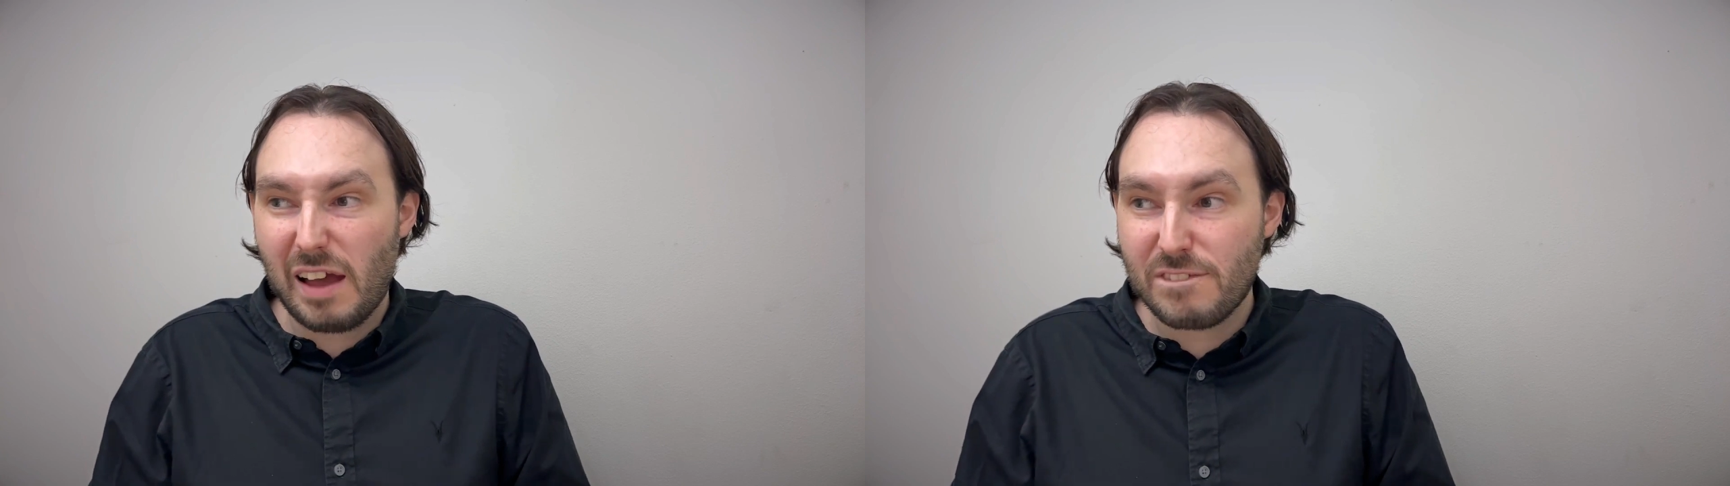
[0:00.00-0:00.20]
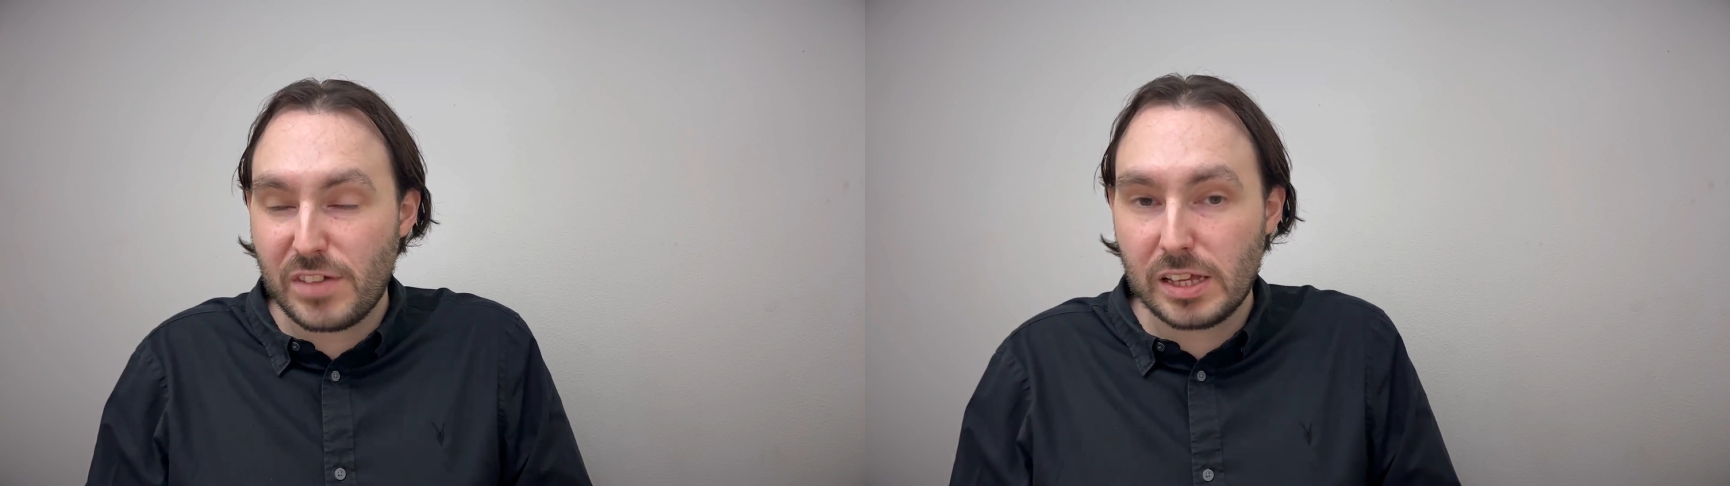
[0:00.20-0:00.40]

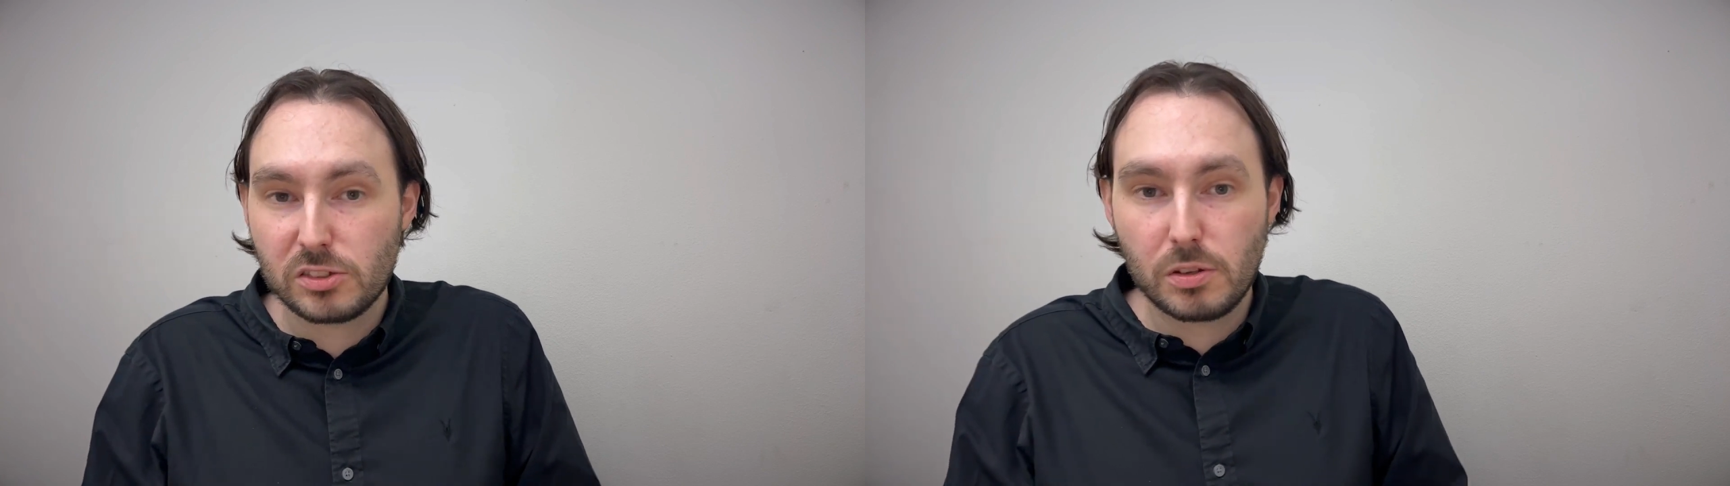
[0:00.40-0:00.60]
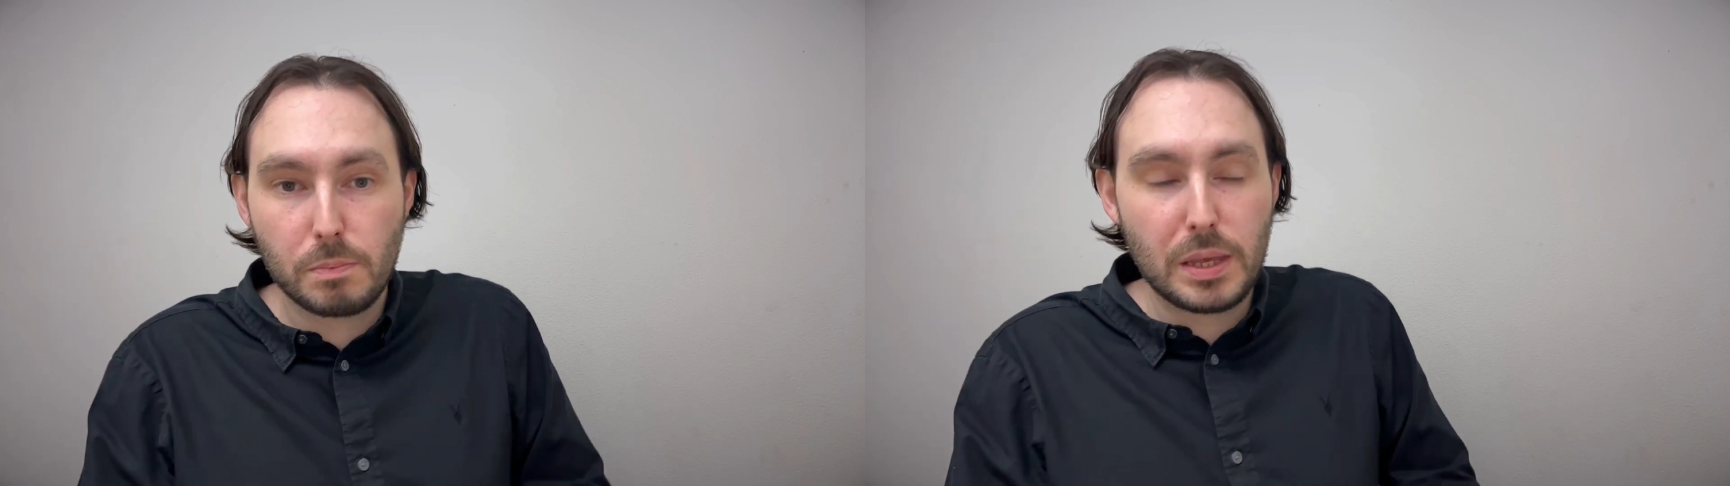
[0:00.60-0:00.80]
think
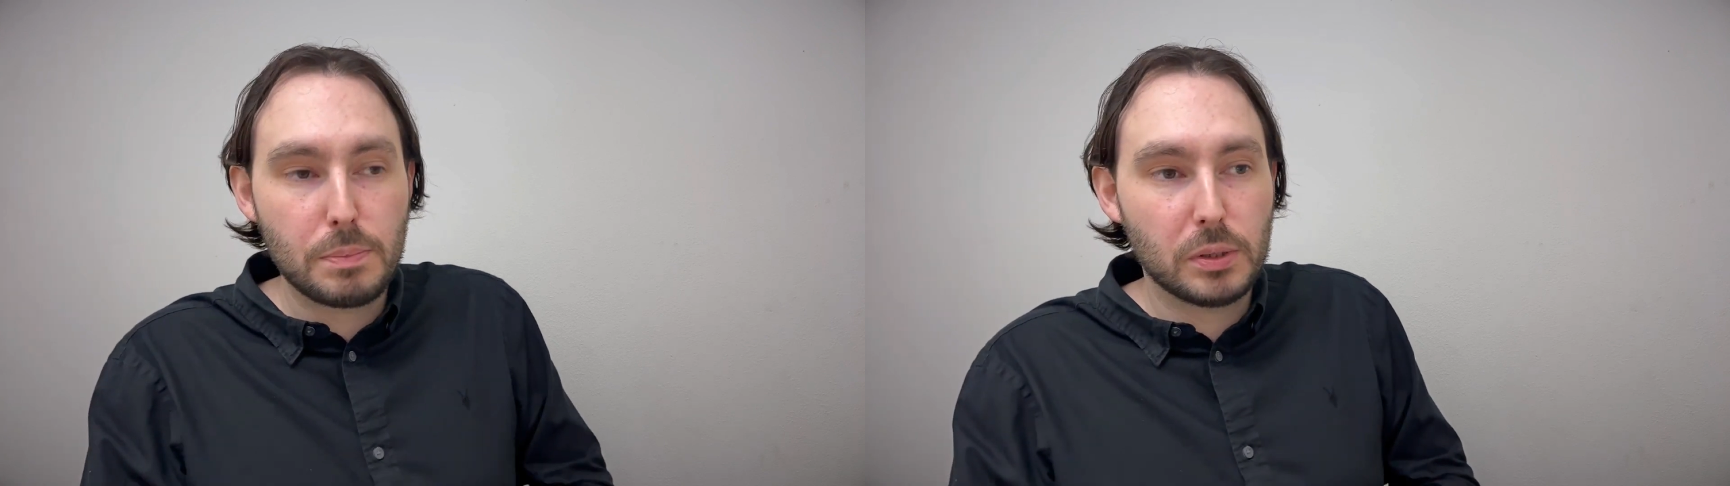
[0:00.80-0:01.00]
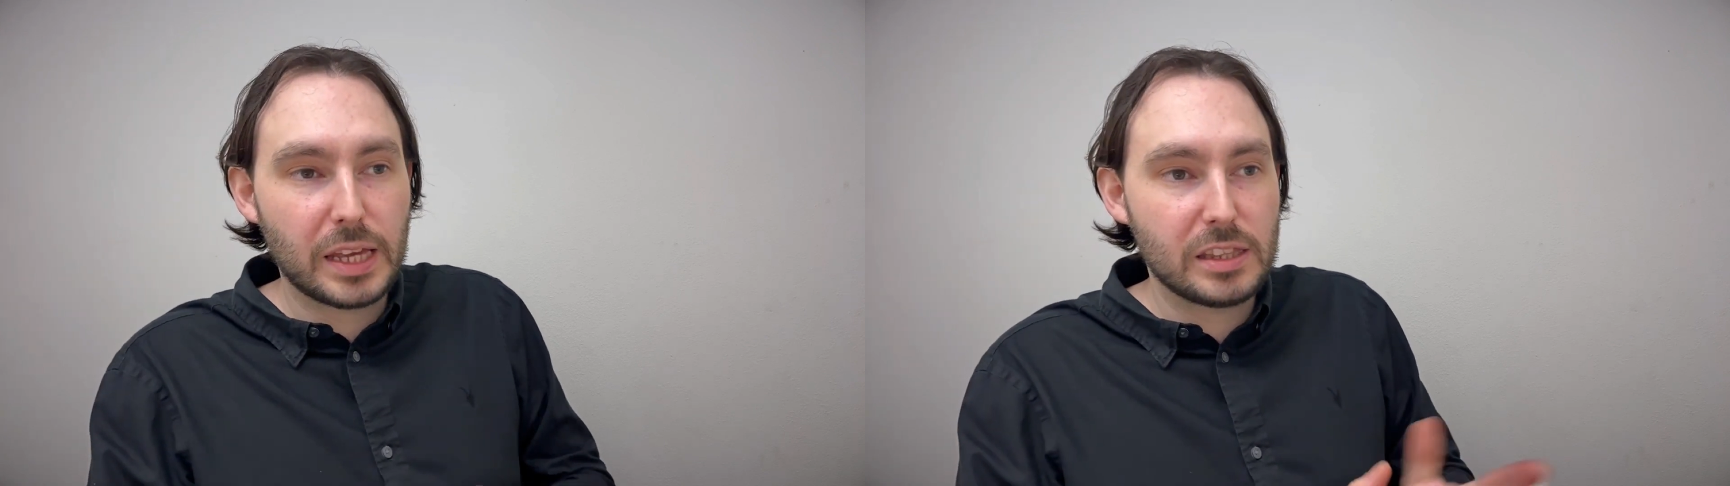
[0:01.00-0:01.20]
some
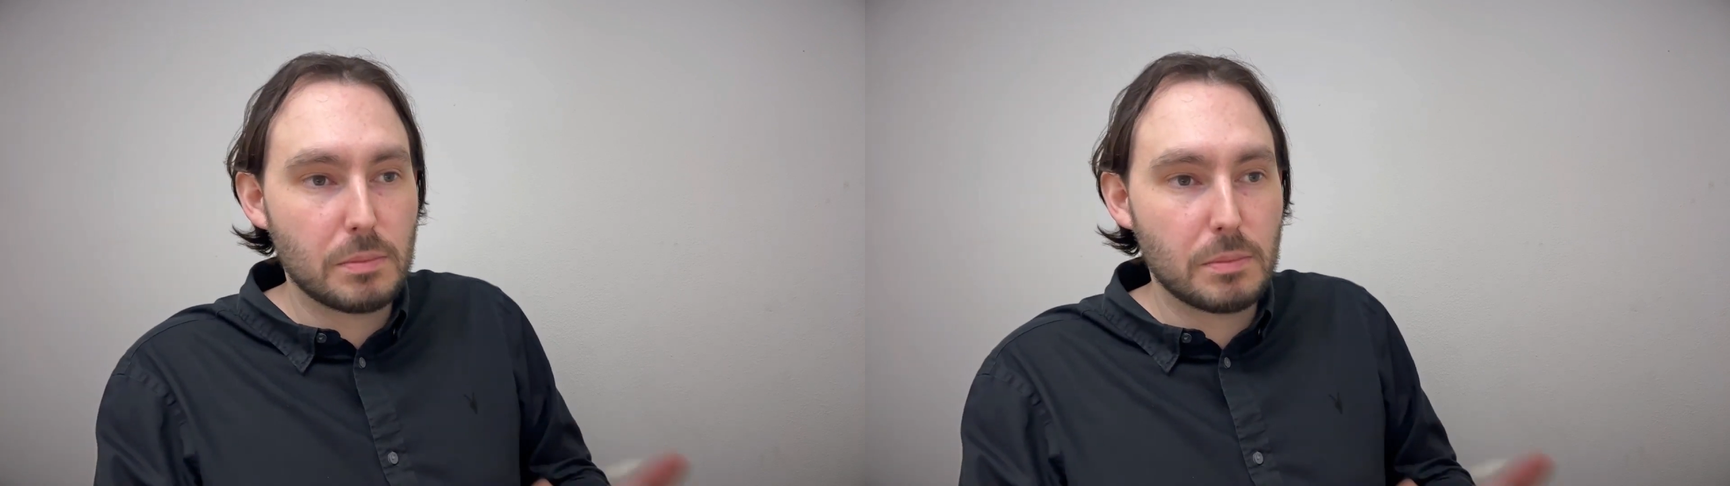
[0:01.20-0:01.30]
people get in the